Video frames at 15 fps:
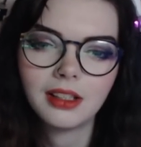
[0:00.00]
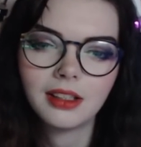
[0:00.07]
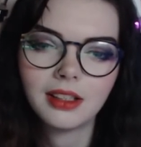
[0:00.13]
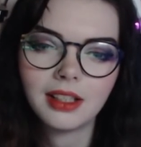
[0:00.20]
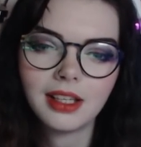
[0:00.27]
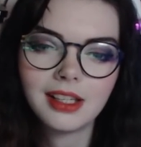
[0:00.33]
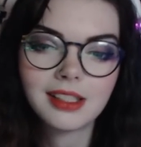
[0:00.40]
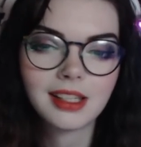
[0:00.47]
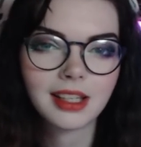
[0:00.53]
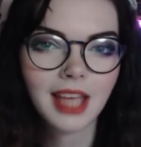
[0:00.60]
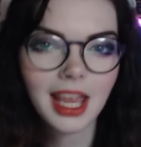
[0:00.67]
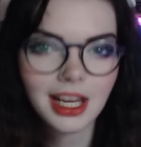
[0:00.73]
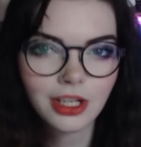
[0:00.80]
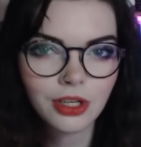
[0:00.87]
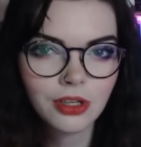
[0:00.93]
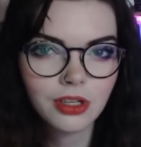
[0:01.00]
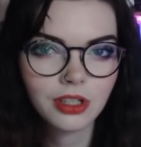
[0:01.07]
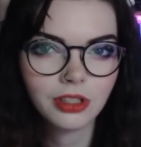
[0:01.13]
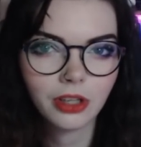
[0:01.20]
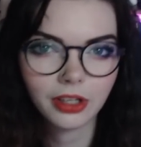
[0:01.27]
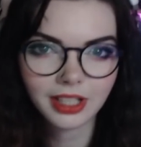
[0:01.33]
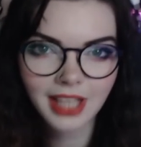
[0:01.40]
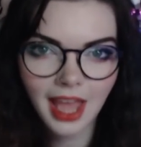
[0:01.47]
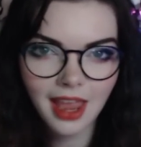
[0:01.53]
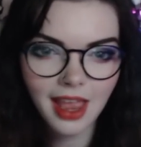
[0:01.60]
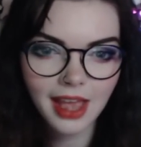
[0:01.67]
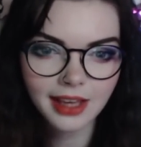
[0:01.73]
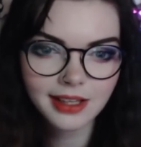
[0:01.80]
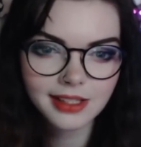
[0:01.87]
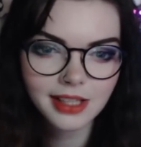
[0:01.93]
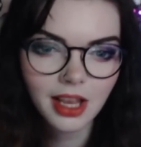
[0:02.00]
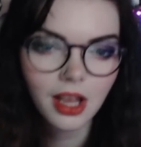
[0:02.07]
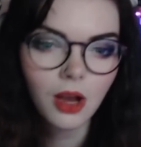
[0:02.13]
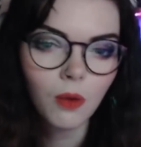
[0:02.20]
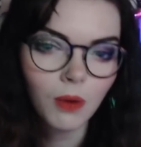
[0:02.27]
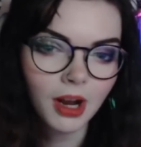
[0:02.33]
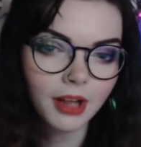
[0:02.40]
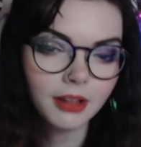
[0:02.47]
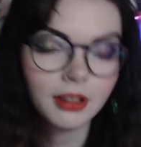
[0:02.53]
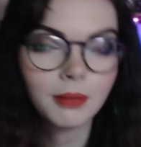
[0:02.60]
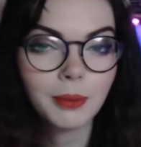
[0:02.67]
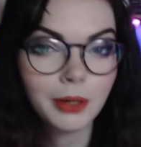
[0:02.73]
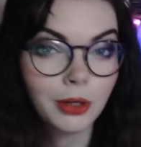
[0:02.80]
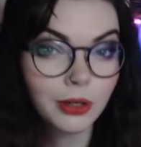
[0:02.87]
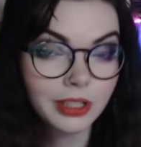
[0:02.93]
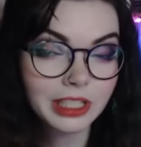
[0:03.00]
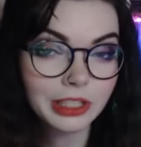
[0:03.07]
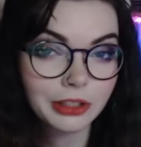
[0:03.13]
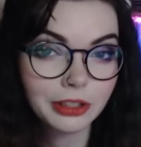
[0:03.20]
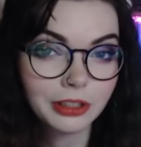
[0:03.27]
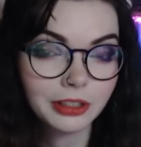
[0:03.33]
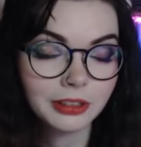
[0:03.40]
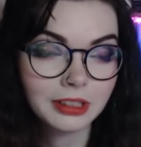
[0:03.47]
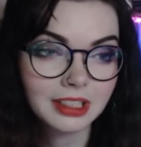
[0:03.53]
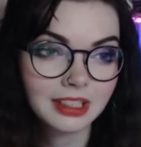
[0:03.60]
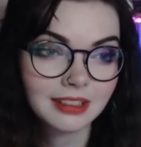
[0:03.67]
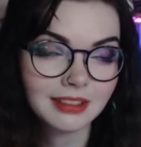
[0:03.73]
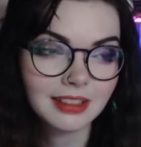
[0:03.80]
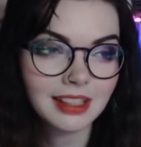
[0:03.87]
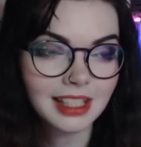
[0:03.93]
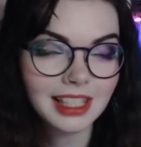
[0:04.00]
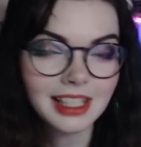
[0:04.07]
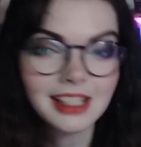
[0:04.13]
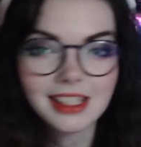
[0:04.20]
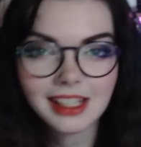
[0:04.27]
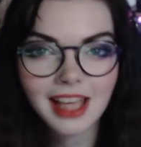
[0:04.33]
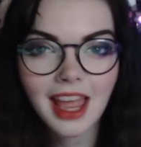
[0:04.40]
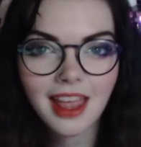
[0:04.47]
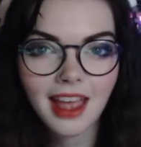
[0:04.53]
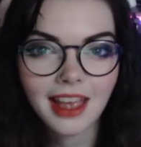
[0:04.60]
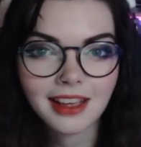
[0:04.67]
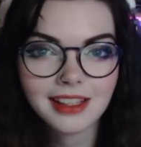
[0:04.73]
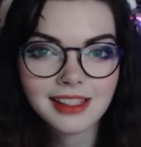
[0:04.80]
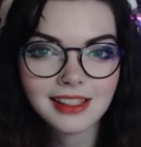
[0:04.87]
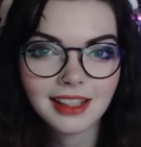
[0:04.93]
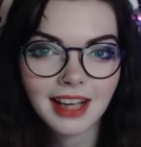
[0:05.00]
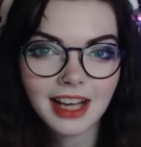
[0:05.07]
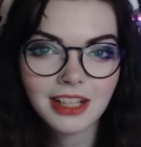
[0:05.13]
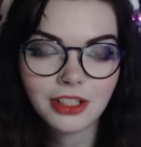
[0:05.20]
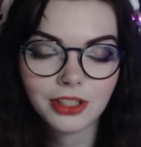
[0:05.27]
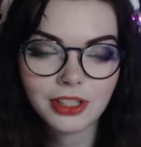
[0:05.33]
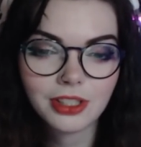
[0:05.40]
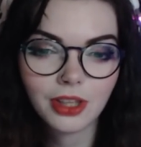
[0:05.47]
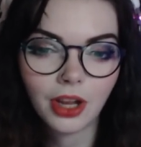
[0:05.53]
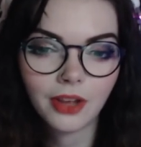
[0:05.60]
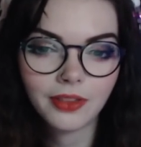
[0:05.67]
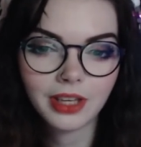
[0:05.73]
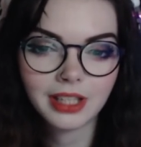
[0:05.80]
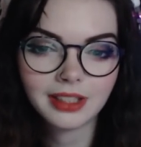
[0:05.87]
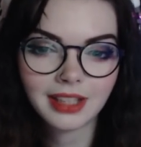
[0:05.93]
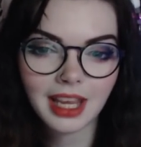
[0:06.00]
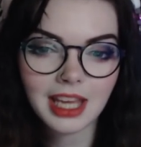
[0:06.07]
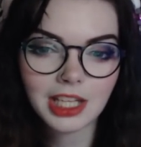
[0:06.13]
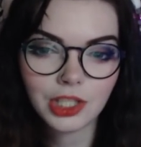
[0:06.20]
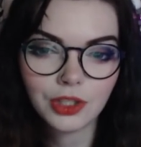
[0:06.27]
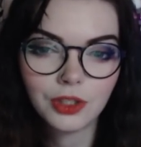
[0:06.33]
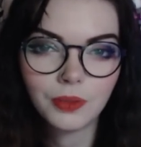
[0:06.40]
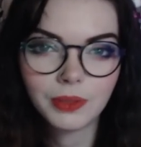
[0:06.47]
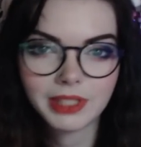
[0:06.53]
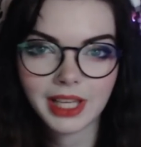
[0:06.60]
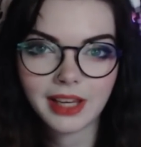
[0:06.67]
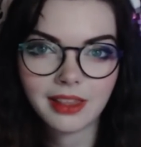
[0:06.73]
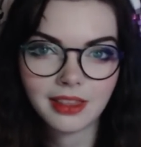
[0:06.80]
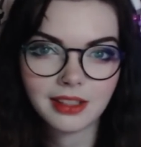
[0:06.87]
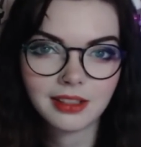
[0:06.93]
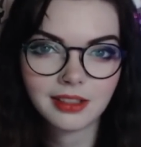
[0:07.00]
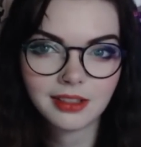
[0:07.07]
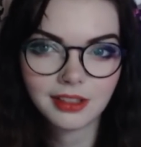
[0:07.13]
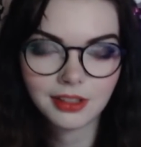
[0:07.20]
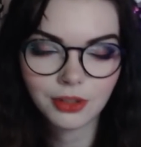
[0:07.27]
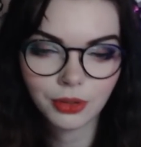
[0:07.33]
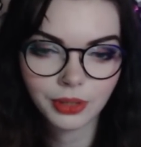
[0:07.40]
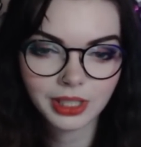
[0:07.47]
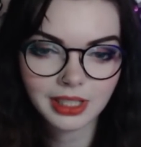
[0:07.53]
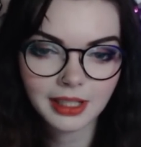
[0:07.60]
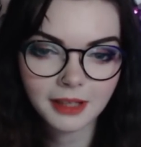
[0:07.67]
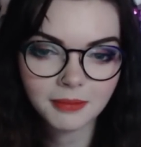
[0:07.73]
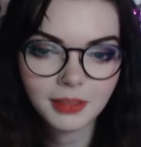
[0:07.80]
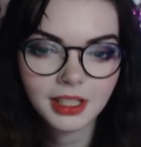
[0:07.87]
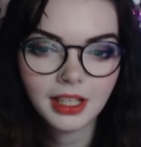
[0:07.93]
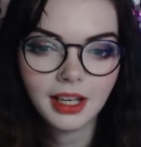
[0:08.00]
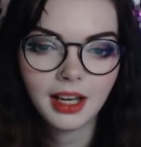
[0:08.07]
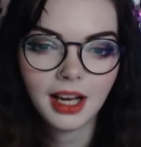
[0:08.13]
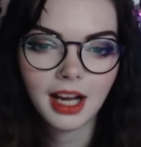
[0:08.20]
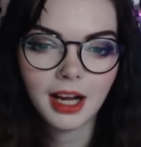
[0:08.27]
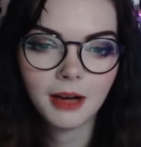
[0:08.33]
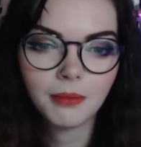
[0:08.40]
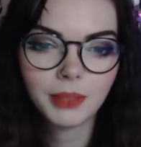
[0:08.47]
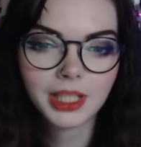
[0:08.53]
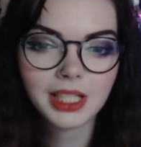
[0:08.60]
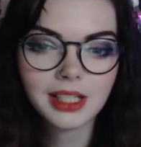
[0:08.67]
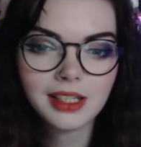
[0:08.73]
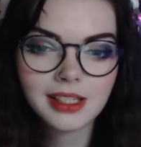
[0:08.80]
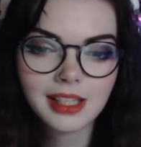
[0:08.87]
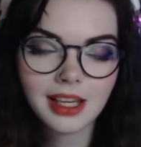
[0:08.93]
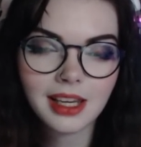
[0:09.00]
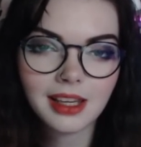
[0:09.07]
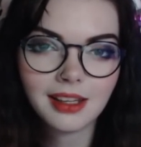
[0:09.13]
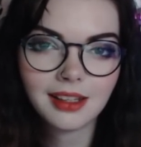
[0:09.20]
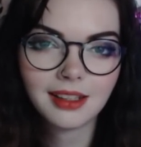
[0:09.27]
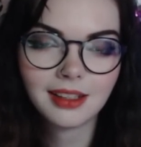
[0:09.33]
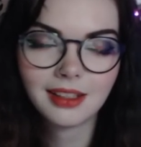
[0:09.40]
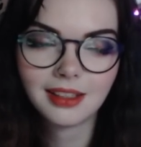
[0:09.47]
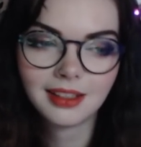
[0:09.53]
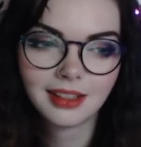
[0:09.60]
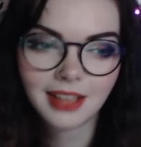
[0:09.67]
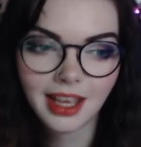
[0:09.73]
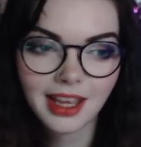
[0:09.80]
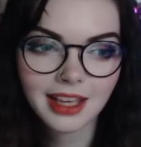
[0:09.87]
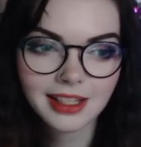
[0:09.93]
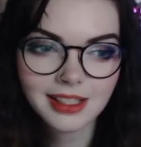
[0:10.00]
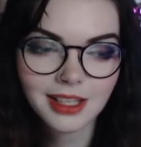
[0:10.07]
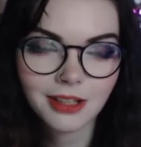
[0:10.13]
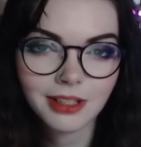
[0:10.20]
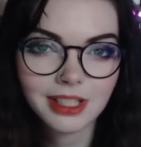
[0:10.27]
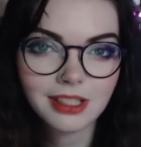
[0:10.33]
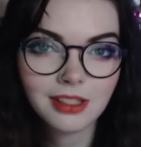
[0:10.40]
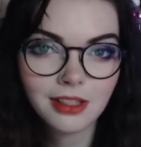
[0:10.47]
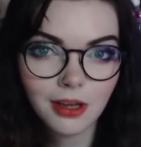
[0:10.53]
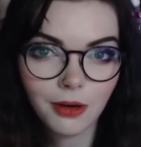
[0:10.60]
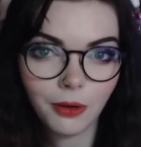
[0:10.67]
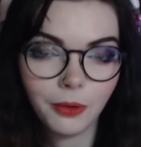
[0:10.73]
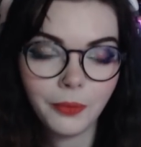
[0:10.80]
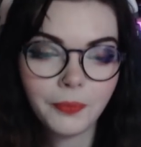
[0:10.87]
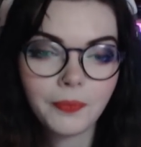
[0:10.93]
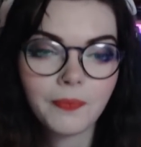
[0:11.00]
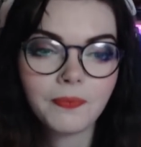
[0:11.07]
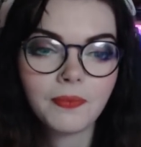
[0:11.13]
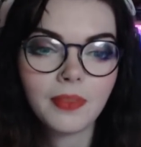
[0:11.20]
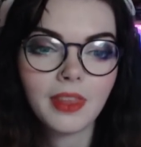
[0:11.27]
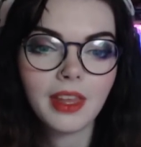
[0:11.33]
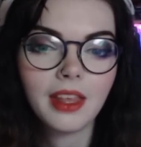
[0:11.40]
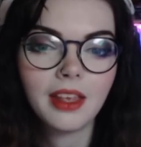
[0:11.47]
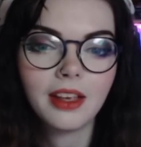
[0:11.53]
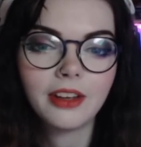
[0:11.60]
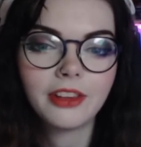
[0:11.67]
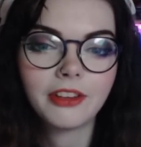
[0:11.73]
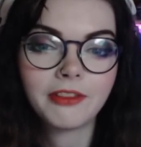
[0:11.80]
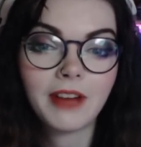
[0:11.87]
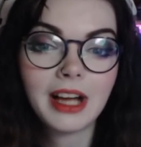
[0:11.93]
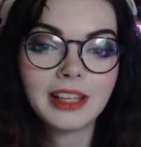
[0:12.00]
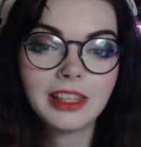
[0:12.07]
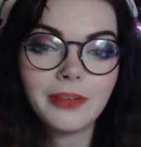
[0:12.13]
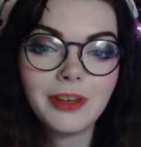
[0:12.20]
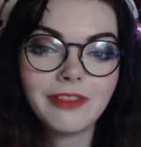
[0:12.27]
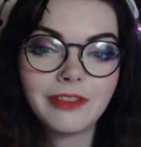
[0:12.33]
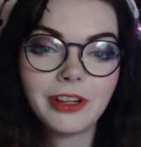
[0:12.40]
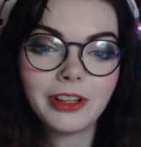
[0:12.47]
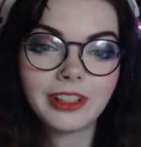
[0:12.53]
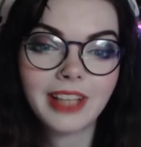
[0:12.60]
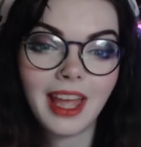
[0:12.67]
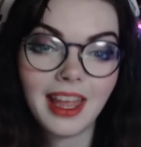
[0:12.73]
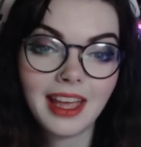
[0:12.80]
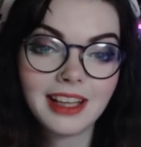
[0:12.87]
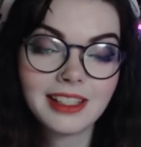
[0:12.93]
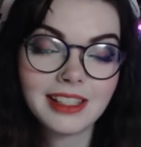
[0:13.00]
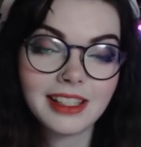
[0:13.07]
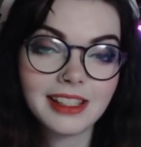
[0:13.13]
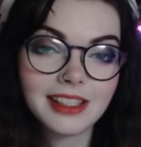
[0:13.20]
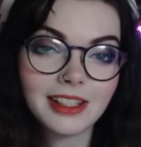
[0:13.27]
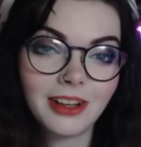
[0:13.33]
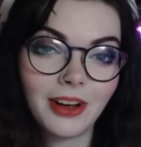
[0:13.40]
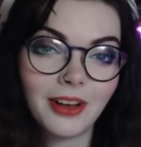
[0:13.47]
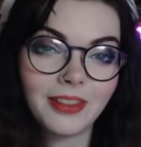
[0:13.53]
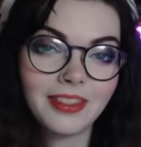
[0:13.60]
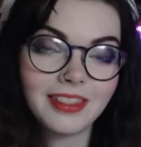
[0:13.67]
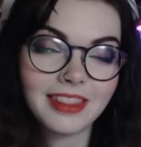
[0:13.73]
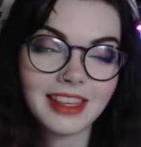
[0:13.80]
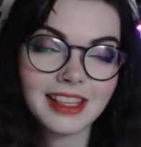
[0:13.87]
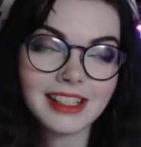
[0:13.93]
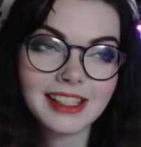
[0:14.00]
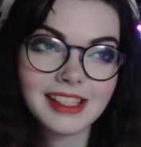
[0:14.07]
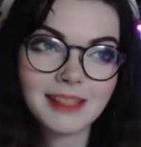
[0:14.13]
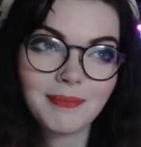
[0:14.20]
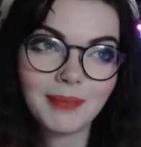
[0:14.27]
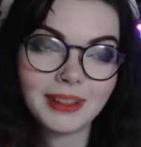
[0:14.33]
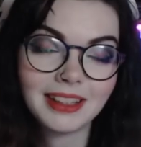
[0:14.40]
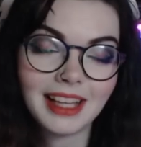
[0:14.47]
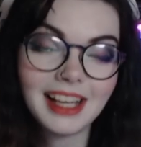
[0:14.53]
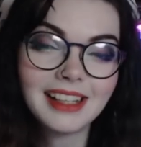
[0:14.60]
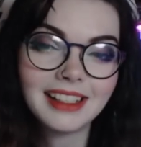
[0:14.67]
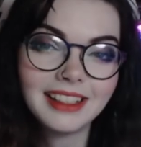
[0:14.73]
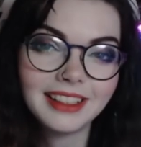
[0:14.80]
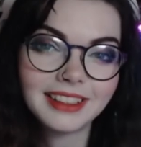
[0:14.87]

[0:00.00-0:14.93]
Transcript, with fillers: is a K2 and not a KX. Well, according to Google, he is a KX. I just thought that K2 was, like, the droid name. But he is a KX series. So, the fact that we've got KXs on this planet,